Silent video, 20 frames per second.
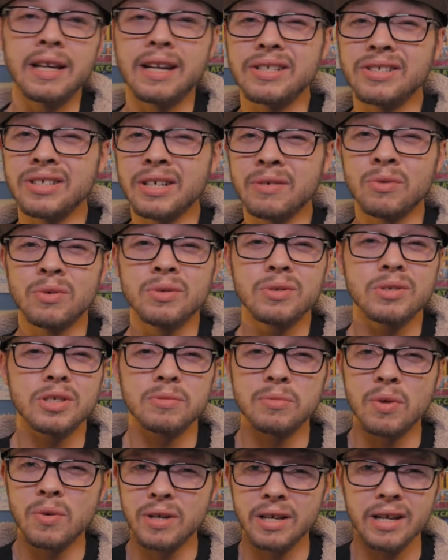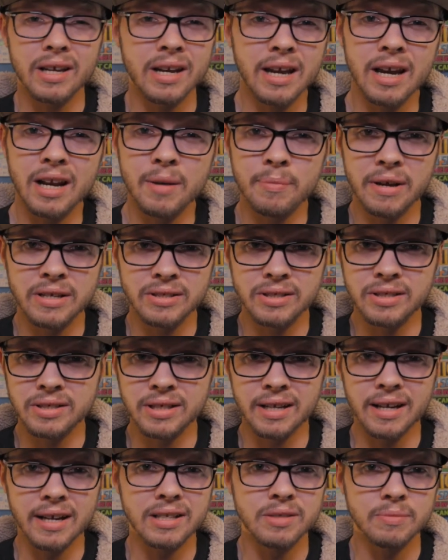And in general, smoking any kind of
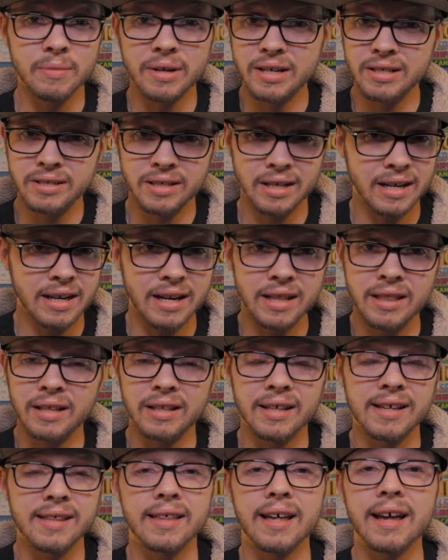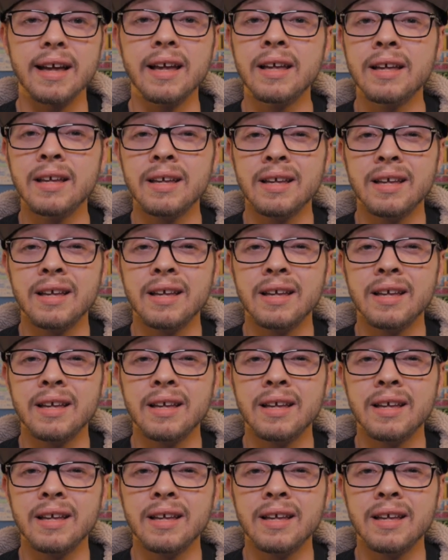pesticides, miticide, anything like that